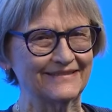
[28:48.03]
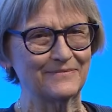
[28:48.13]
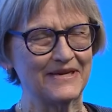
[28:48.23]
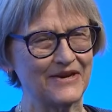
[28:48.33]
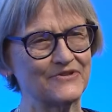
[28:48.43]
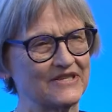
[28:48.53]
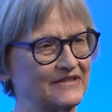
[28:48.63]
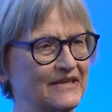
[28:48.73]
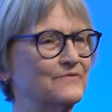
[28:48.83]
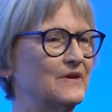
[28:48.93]
I mean, here's a
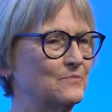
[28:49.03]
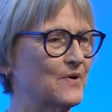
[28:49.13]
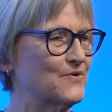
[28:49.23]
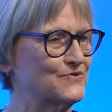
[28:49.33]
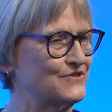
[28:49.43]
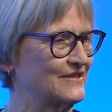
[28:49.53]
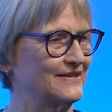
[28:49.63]
living person